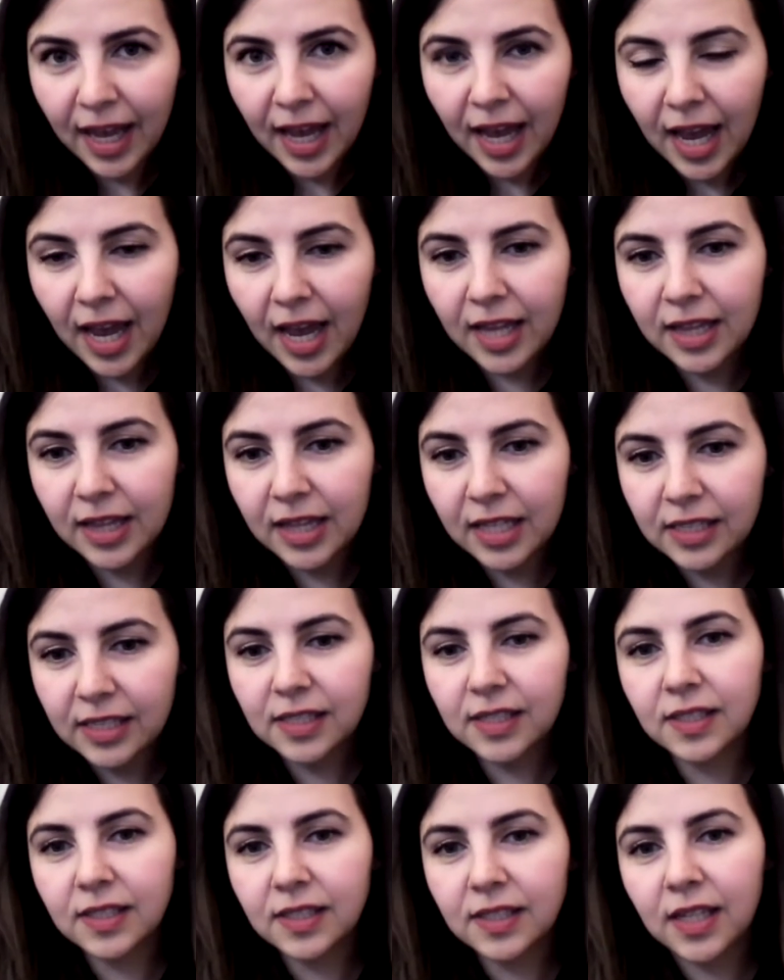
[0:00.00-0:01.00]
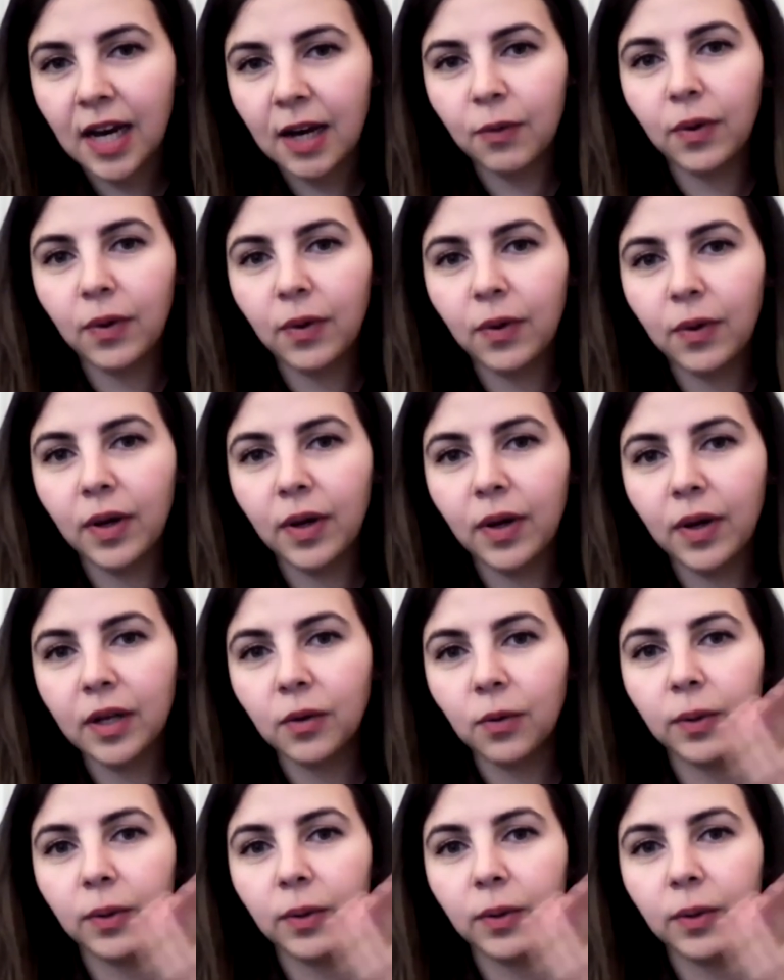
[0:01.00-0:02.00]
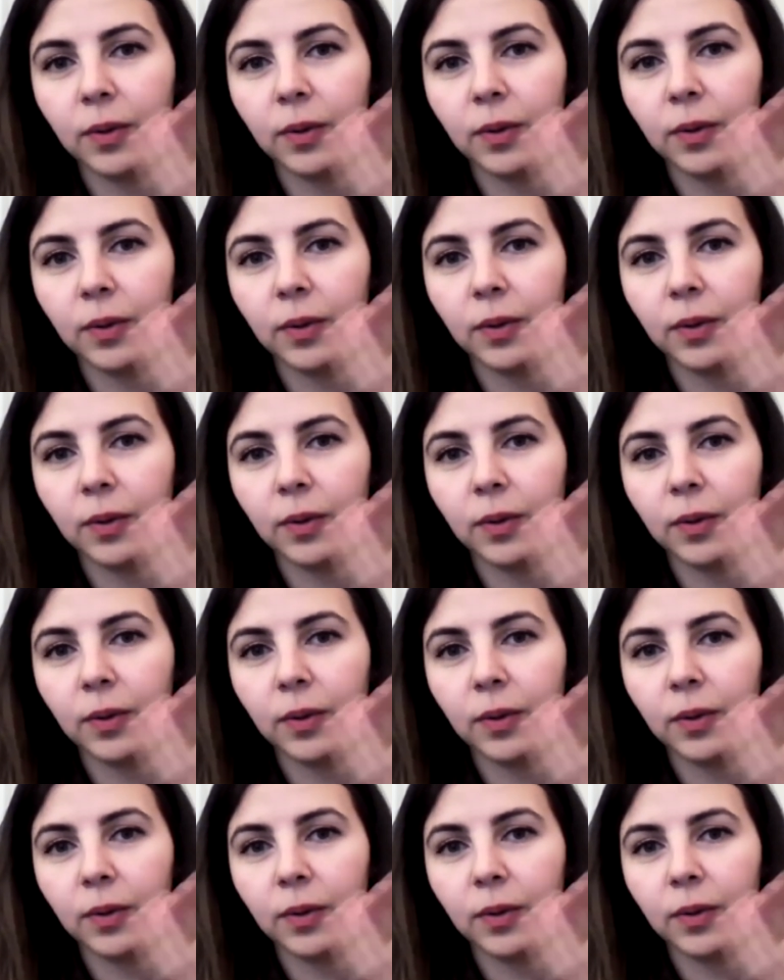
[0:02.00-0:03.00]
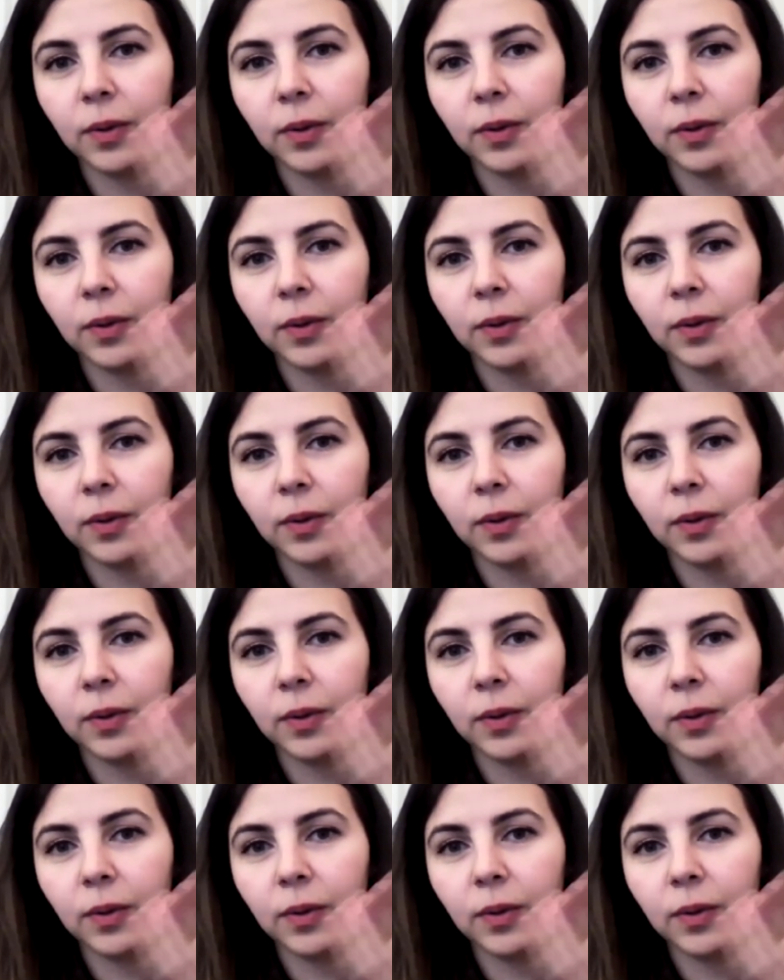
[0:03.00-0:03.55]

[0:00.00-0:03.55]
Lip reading: And this is how I created Abu